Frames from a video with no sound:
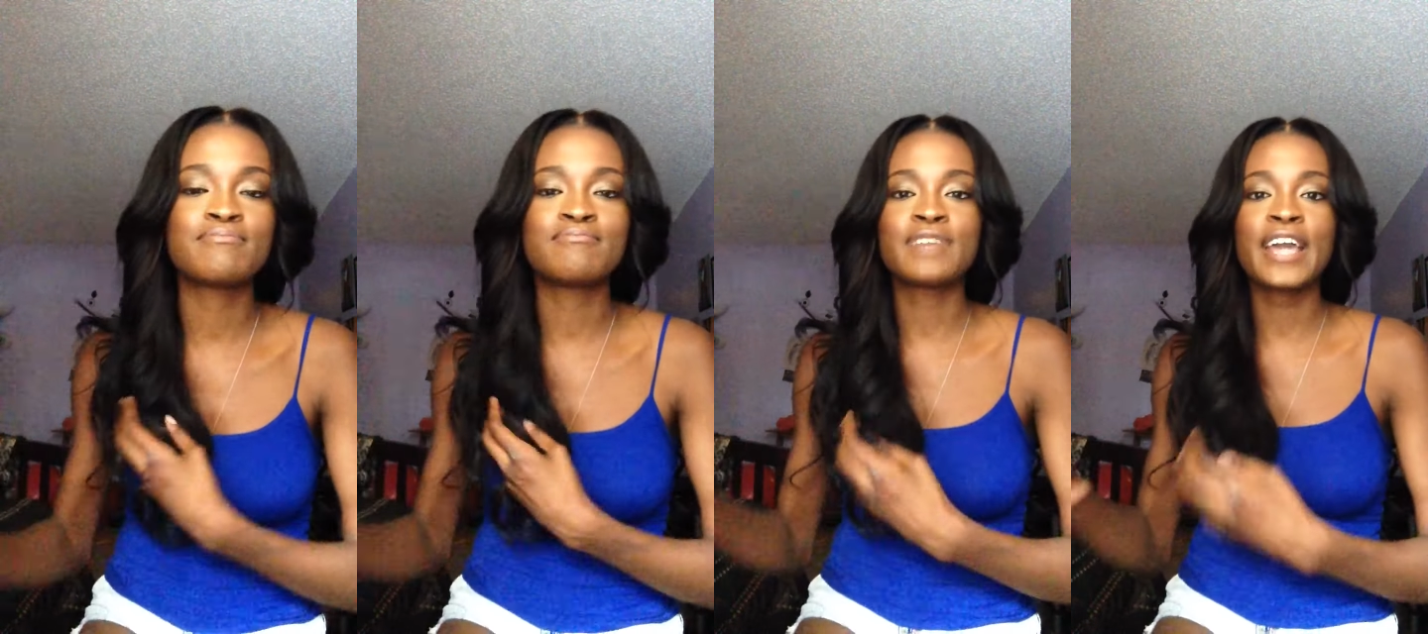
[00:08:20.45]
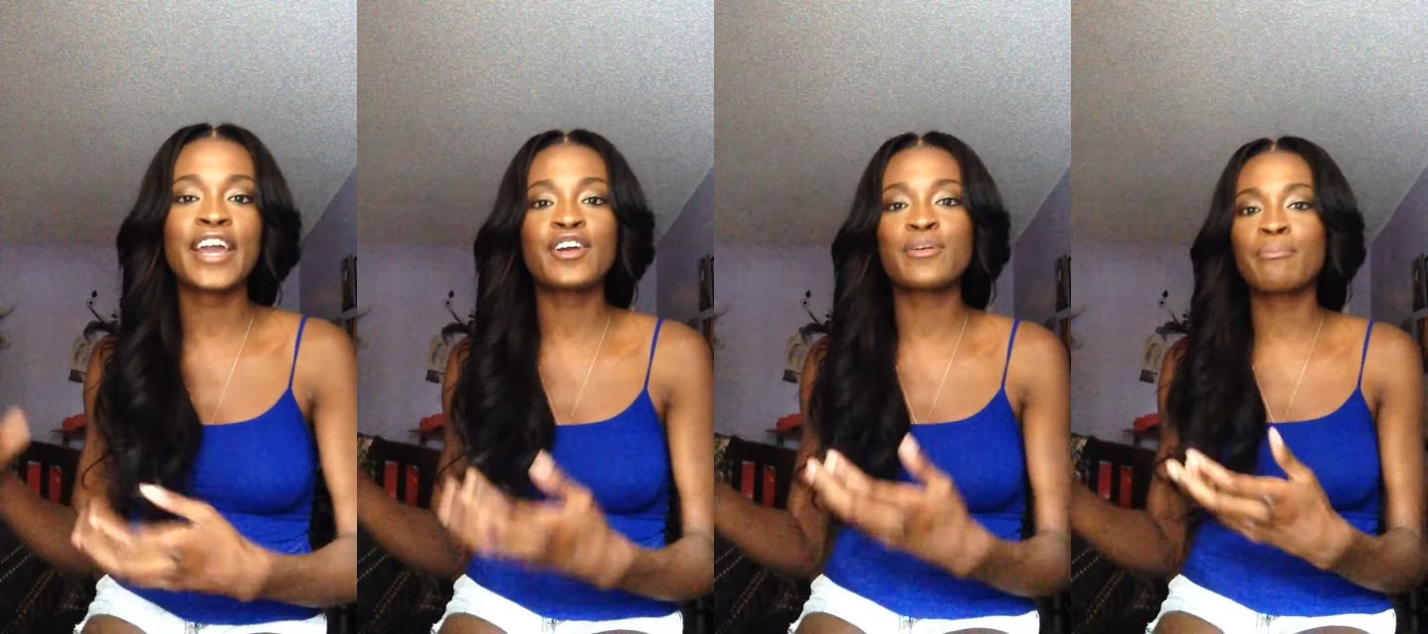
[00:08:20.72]

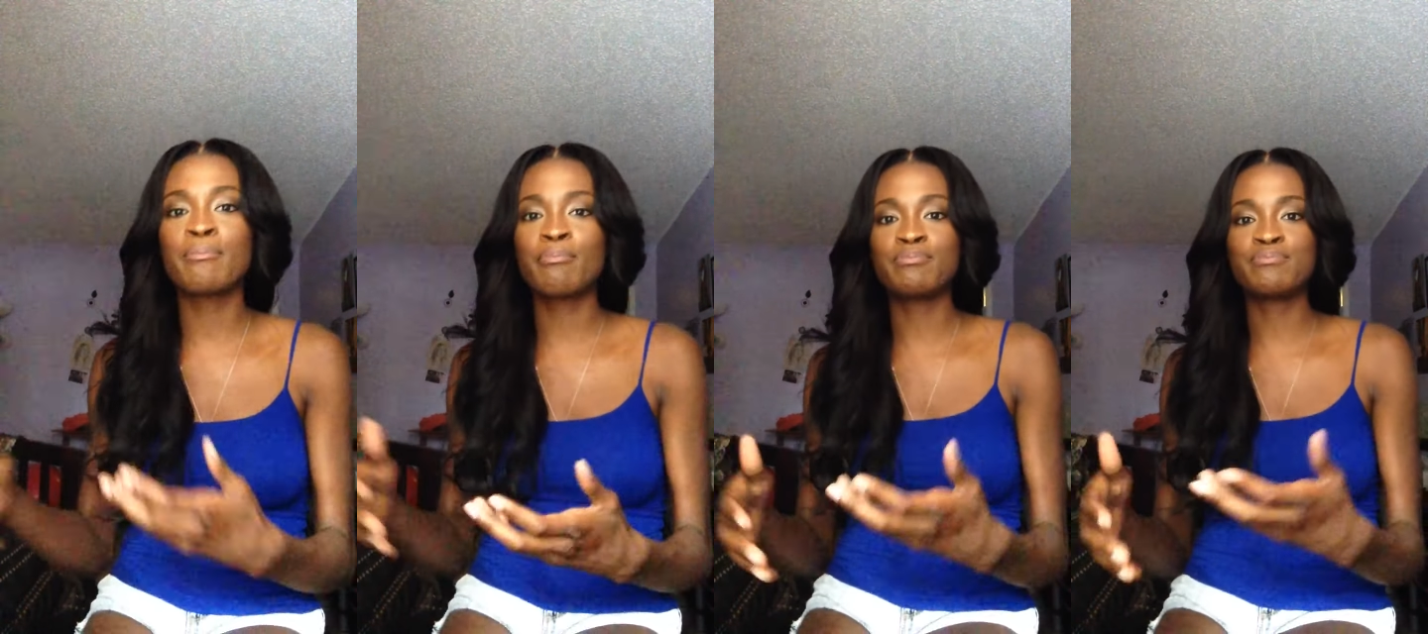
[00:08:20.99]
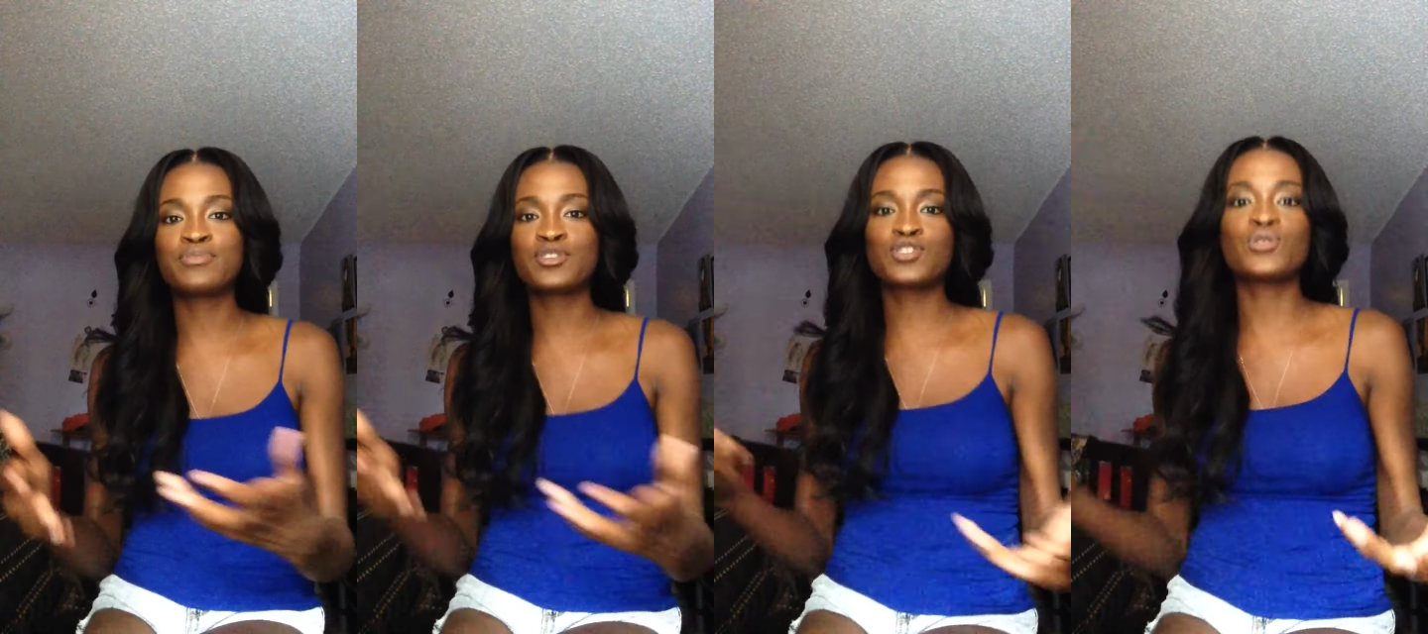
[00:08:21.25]
hair
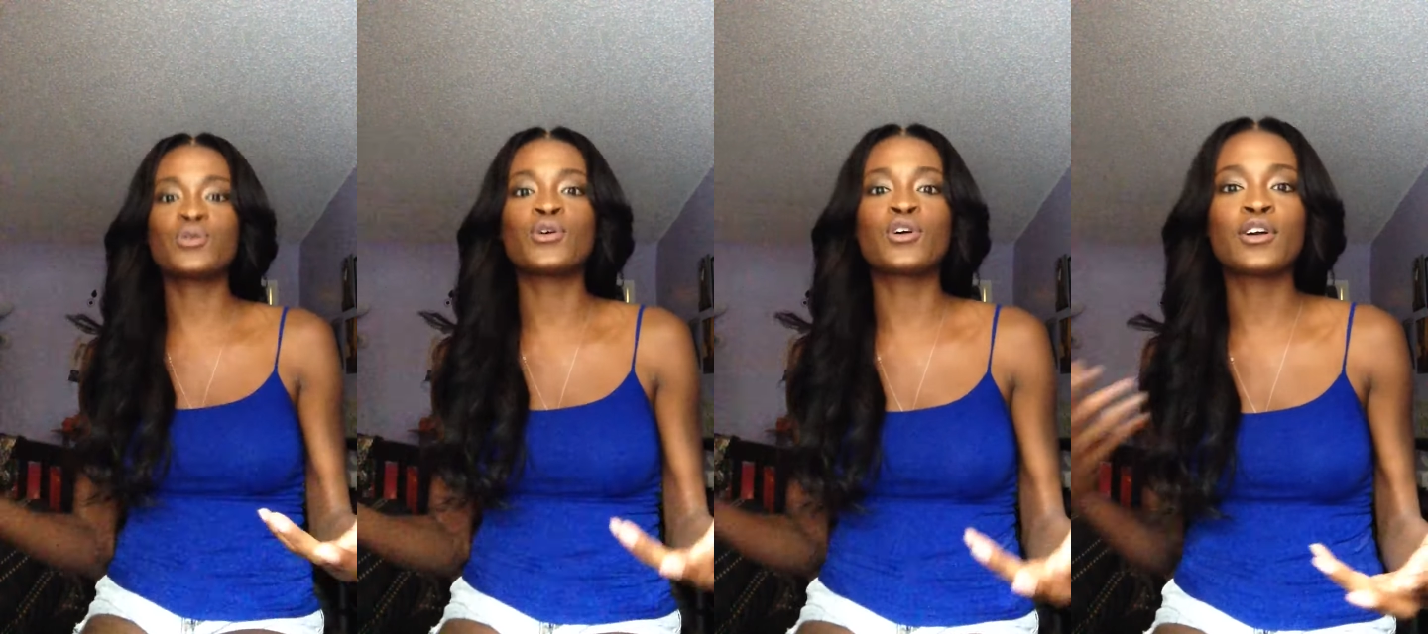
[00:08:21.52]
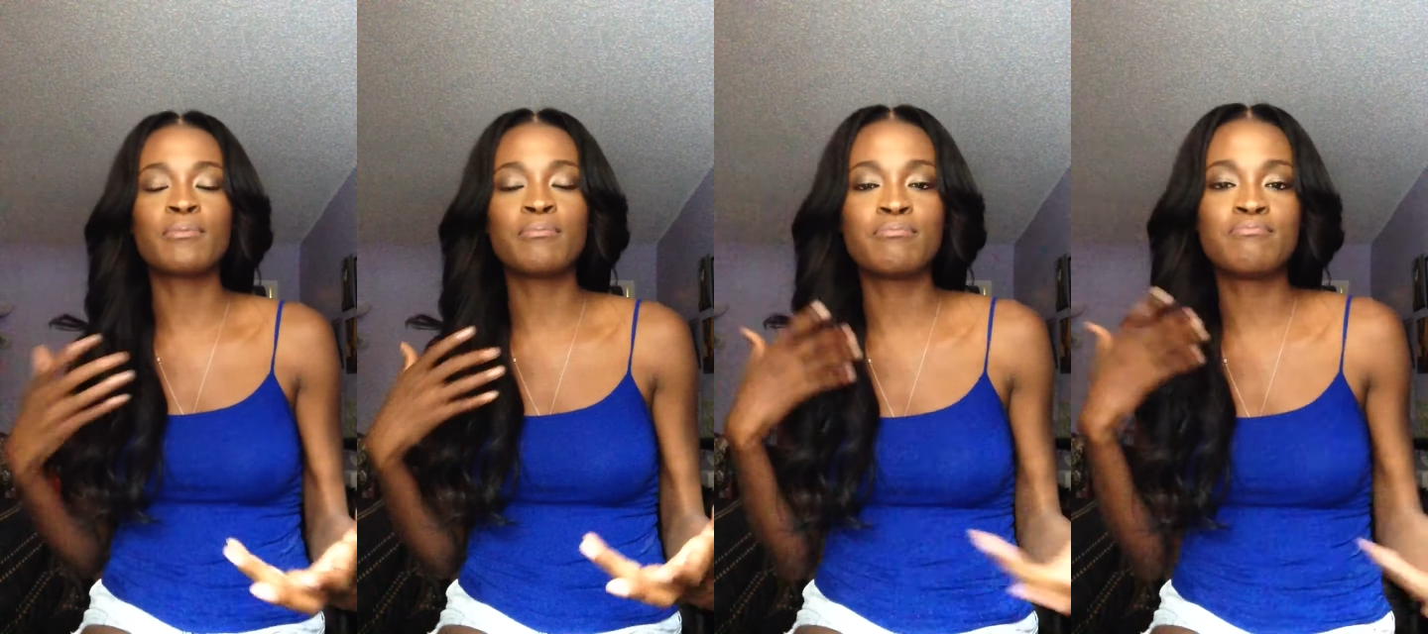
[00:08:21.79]

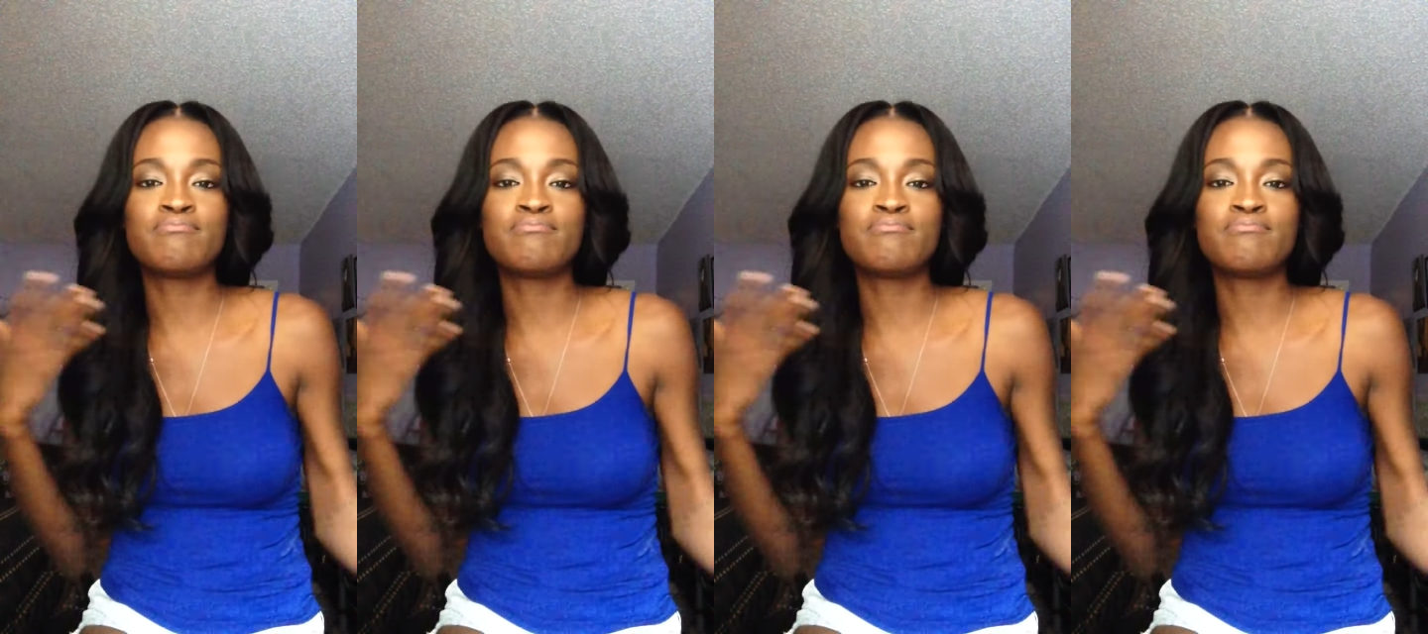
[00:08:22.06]
store